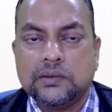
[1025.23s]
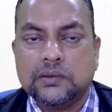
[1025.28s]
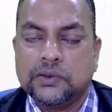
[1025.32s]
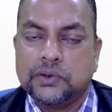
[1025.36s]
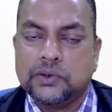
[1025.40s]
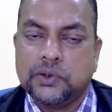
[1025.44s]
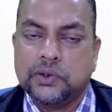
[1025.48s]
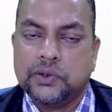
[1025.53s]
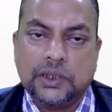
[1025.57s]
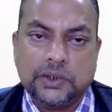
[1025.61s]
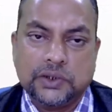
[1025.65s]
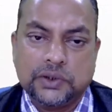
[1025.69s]

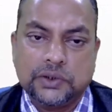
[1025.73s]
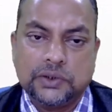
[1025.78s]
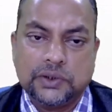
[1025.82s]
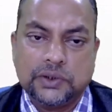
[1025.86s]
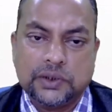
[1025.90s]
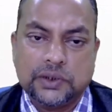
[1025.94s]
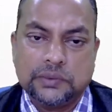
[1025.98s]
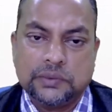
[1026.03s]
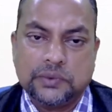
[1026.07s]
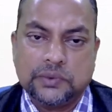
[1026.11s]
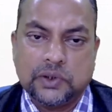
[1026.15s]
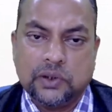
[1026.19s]

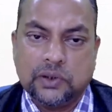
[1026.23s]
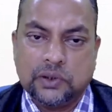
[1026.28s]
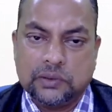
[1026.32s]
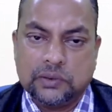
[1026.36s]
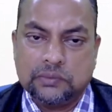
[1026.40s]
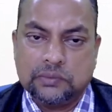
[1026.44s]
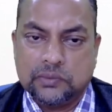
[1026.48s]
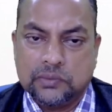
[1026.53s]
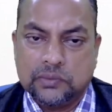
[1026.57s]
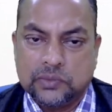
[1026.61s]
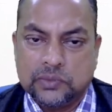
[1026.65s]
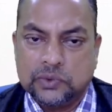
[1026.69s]
relationships,
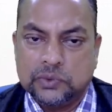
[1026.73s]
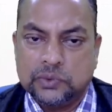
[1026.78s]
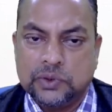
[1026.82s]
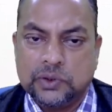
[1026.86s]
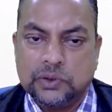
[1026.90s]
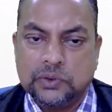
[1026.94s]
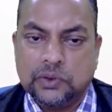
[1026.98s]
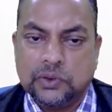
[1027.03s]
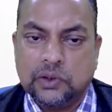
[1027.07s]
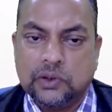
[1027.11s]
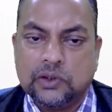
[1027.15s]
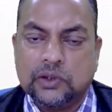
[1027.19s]
or we
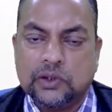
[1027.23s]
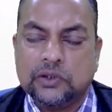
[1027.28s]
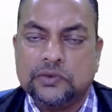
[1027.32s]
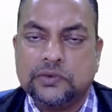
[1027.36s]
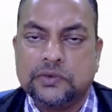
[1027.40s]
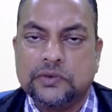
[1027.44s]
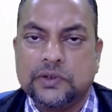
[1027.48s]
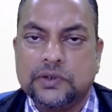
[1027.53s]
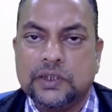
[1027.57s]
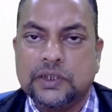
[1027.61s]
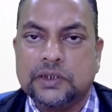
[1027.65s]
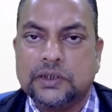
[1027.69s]
do talk
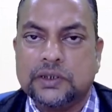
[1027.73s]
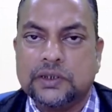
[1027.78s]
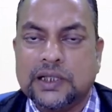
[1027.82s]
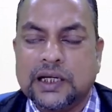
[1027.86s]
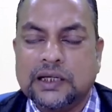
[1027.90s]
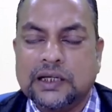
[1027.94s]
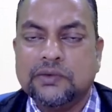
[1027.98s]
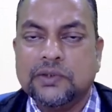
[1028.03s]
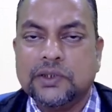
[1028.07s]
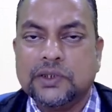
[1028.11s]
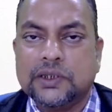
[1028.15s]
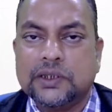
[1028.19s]
of these
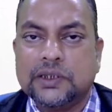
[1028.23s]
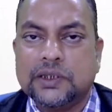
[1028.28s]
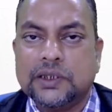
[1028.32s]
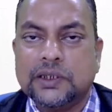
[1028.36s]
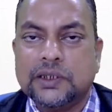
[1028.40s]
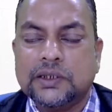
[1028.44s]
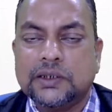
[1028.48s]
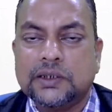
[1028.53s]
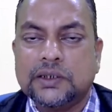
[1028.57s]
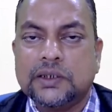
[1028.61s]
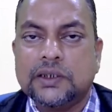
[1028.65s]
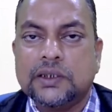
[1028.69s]

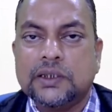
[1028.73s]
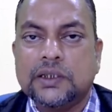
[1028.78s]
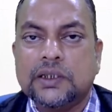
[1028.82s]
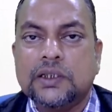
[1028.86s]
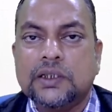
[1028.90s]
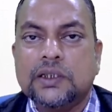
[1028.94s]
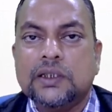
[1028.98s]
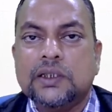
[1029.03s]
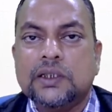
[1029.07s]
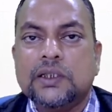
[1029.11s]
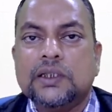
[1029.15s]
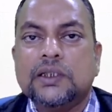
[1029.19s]
diversities
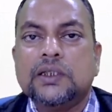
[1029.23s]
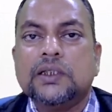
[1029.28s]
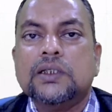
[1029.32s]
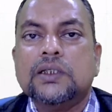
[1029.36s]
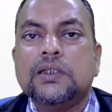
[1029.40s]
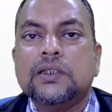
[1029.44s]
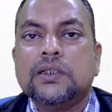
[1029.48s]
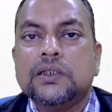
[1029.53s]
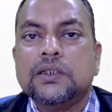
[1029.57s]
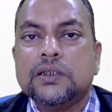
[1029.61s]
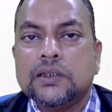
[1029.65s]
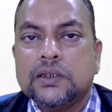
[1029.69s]

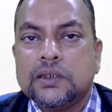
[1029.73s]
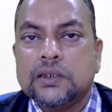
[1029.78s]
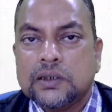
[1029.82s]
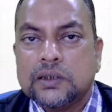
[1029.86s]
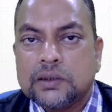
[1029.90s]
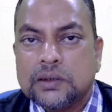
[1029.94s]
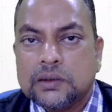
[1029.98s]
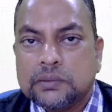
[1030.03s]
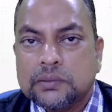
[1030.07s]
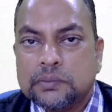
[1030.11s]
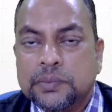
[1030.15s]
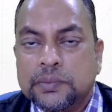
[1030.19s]

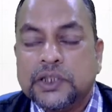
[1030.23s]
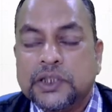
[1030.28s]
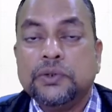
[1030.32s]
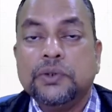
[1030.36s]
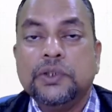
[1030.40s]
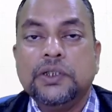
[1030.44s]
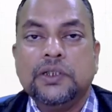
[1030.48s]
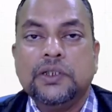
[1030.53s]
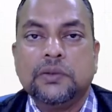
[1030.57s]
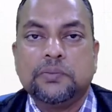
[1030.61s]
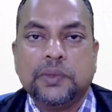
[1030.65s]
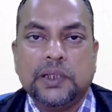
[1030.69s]

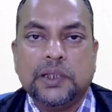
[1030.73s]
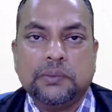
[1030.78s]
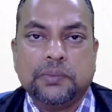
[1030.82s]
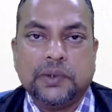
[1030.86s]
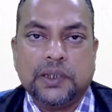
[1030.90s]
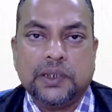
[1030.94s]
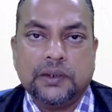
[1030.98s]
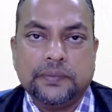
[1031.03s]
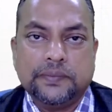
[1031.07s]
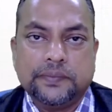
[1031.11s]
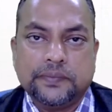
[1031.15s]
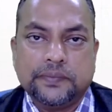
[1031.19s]
between the
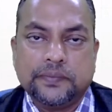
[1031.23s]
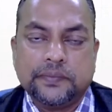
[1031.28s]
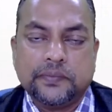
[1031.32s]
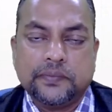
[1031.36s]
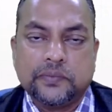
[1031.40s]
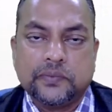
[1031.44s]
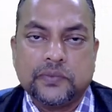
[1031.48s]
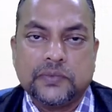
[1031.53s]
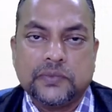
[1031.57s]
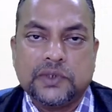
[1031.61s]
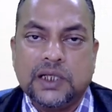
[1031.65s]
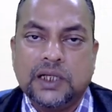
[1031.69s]
people.
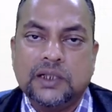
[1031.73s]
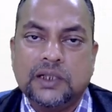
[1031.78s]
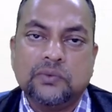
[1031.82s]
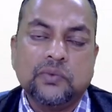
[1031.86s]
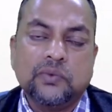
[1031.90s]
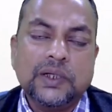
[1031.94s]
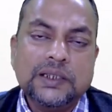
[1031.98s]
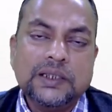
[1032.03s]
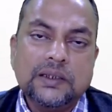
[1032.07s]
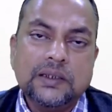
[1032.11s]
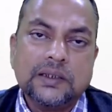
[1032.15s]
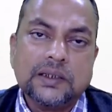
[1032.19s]
And
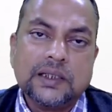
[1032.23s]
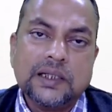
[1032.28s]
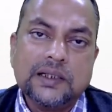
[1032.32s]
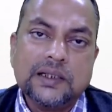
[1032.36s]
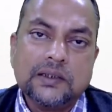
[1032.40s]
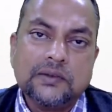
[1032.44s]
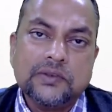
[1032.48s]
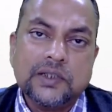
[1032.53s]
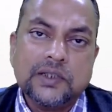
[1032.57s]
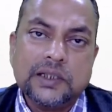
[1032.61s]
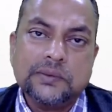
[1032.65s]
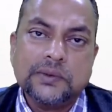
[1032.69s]
why these kind
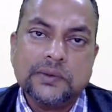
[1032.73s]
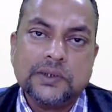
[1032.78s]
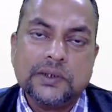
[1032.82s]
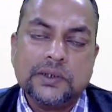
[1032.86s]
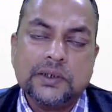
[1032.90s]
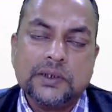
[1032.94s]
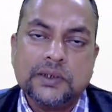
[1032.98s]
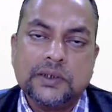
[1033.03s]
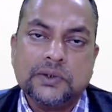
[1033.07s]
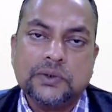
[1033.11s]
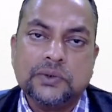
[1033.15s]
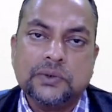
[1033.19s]
of
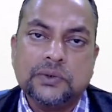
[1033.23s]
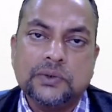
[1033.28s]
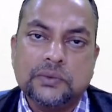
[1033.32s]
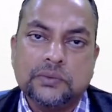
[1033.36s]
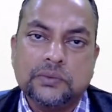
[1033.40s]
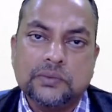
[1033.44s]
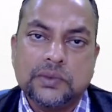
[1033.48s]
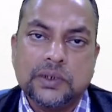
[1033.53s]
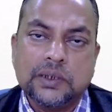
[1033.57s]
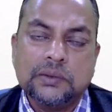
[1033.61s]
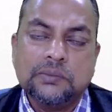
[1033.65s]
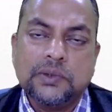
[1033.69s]
diversities do
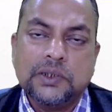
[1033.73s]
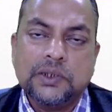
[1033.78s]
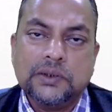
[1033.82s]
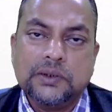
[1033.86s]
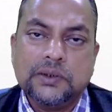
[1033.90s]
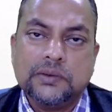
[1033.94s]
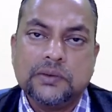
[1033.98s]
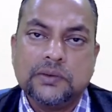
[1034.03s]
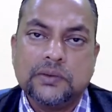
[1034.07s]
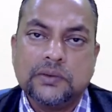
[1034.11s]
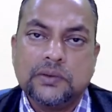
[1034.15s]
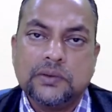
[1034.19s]
emerge?
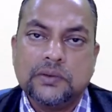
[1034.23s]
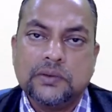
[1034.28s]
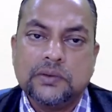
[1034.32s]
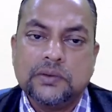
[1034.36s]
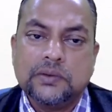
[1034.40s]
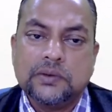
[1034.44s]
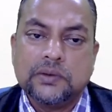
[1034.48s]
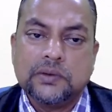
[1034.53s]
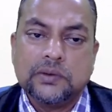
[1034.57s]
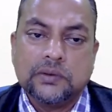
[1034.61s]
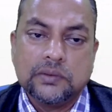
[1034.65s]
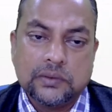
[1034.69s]

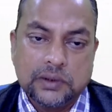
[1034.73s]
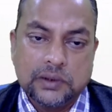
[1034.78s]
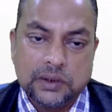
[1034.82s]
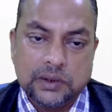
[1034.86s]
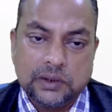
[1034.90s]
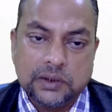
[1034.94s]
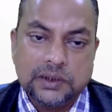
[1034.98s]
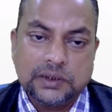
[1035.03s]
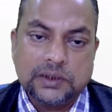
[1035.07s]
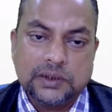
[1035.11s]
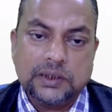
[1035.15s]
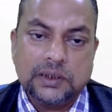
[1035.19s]
As
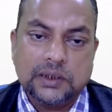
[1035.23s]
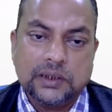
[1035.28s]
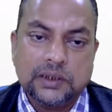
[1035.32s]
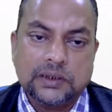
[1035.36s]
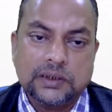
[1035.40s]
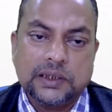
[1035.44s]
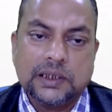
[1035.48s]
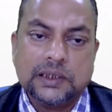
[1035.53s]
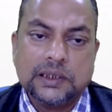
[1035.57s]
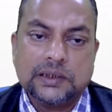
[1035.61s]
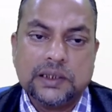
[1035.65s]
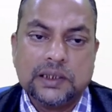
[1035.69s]
you can see, the
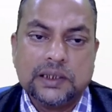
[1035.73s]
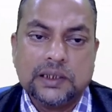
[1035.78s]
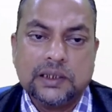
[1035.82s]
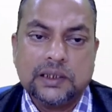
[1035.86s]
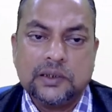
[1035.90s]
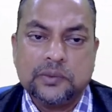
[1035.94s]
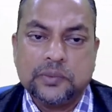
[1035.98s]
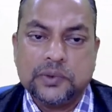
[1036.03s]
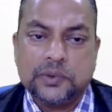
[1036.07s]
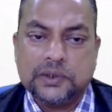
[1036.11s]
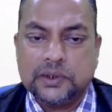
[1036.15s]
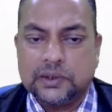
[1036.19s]
second cycle
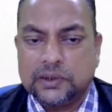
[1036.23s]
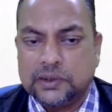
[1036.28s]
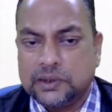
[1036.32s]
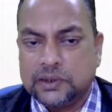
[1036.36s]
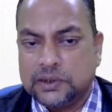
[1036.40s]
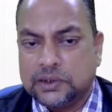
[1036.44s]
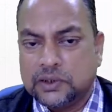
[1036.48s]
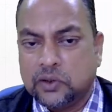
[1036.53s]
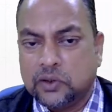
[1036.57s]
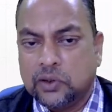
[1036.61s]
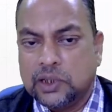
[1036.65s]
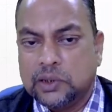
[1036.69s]
represents,
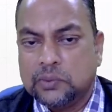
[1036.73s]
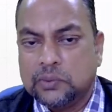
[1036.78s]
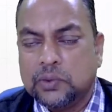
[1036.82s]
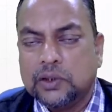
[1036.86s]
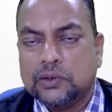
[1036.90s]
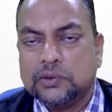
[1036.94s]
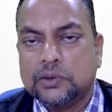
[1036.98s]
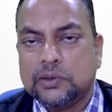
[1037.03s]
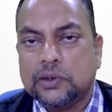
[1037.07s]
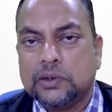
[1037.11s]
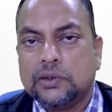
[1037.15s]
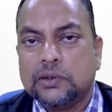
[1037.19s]
it's all
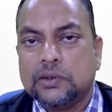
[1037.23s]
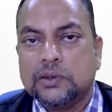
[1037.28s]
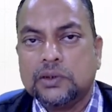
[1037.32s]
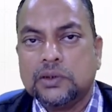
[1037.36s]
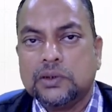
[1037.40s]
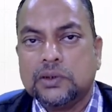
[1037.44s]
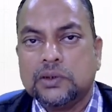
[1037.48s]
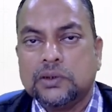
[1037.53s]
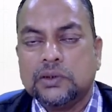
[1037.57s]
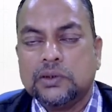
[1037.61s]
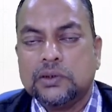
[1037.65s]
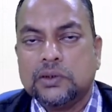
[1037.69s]
about
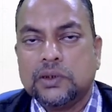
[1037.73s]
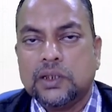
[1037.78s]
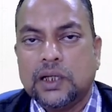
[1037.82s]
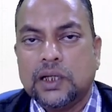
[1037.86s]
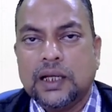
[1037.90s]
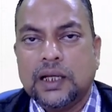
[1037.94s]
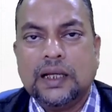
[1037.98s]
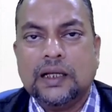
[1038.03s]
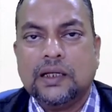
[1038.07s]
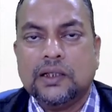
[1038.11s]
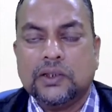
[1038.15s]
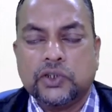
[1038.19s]

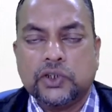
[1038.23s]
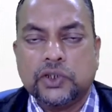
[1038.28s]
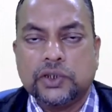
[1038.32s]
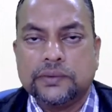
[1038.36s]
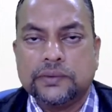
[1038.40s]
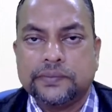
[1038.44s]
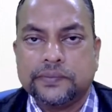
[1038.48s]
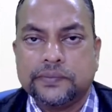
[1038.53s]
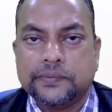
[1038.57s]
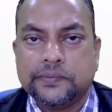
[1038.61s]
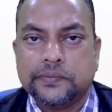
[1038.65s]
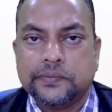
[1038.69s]

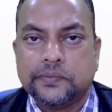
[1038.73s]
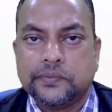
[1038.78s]
age.